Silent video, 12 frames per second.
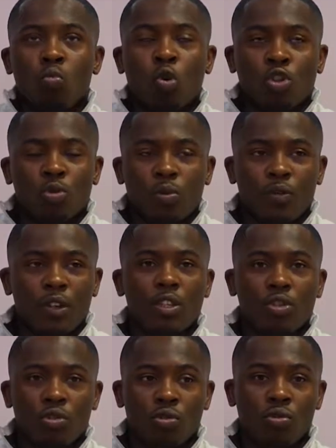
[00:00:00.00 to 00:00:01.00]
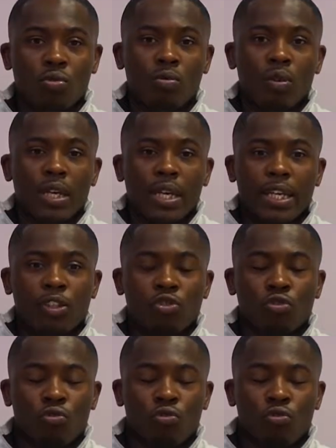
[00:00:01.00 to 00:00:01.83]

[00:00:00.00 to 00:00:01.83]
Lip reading: what's within you is